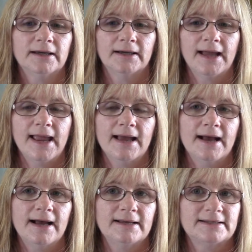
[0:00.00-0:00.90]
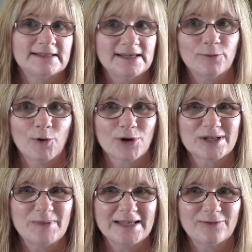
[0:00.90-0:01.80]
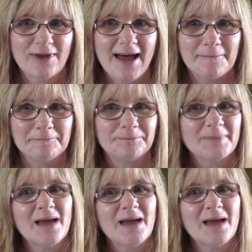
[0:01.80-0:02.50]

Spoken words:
and see what works best for them.